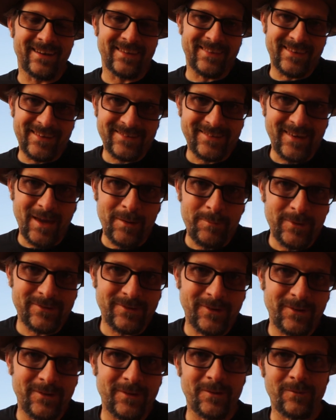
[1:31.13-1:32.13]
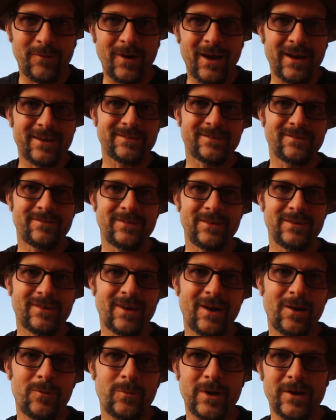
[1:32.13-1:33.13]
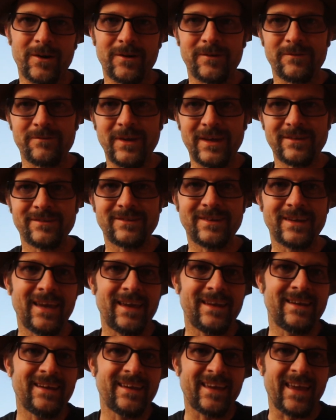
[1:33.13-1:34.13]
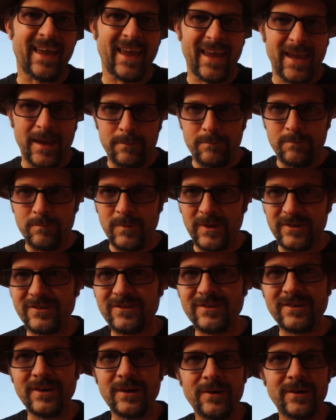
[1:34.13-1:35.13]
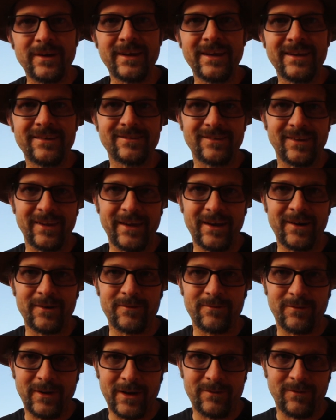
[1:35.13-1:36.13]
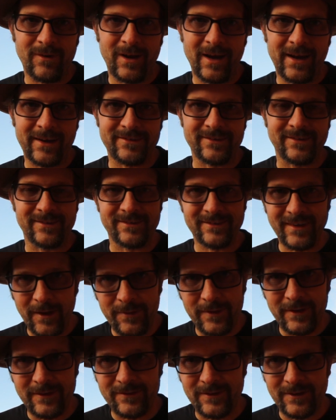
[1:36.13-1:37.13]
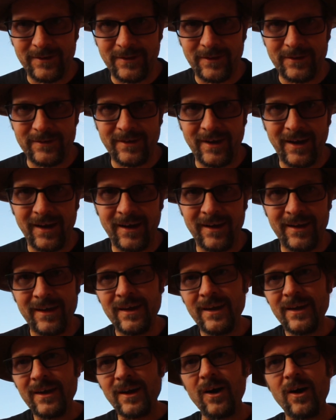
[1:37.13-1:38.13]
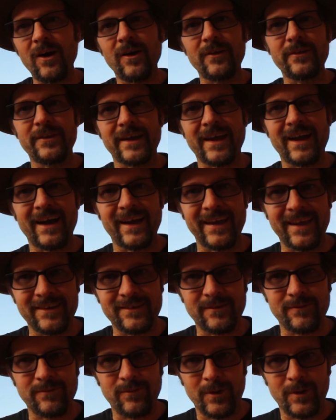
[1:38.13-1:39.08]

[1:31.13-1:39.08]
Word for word: and in this episode of The Rocks of Utah, we are investigating a mysterious layer of red rocks in southeastern Utah called the Kayenta